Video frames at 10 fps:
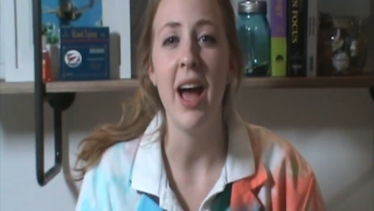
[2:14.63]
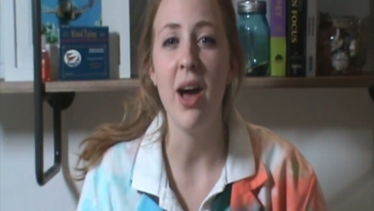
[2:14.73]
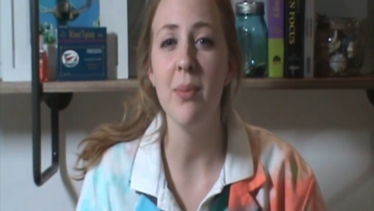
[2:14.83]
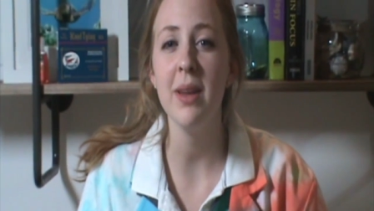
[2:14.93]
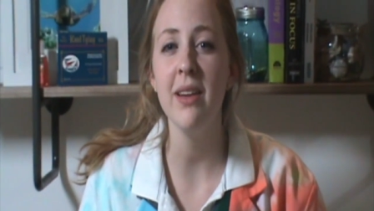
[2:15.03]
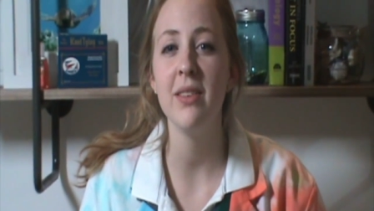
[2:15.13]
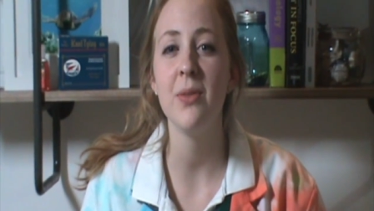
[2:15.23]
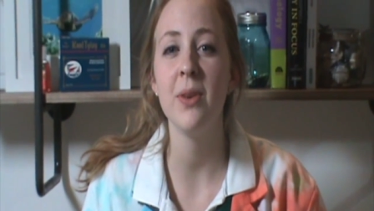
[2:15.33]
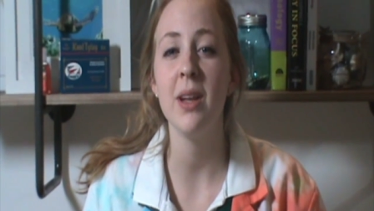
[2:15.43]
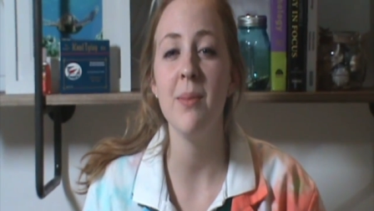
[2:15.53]
how many
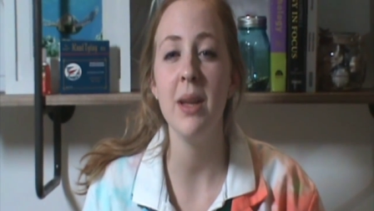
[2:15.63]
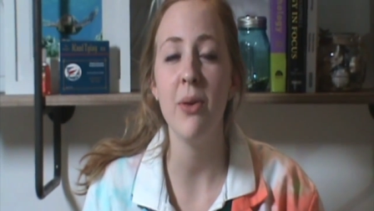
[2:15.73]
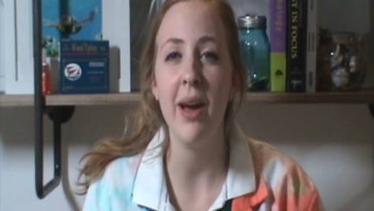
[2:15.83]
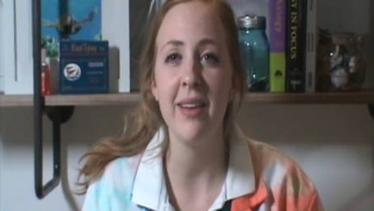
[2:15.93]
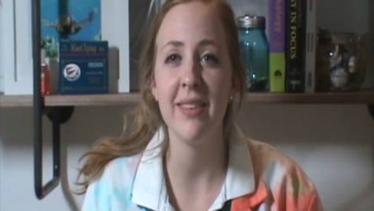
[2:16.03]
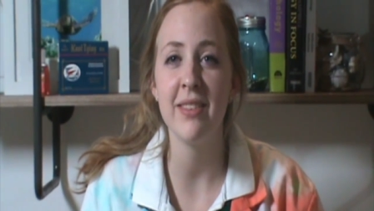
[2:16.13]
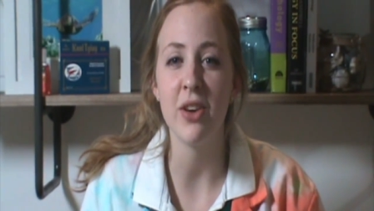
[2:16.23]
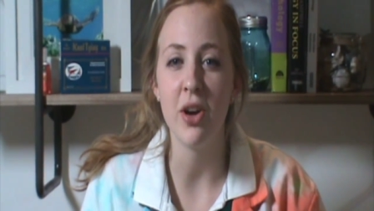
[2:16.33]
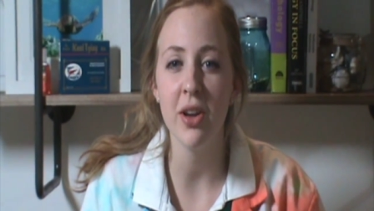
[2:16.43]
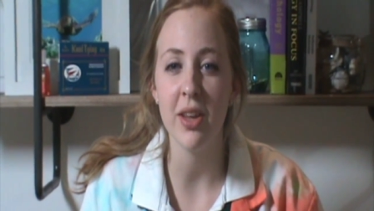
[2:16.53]
different amino acids are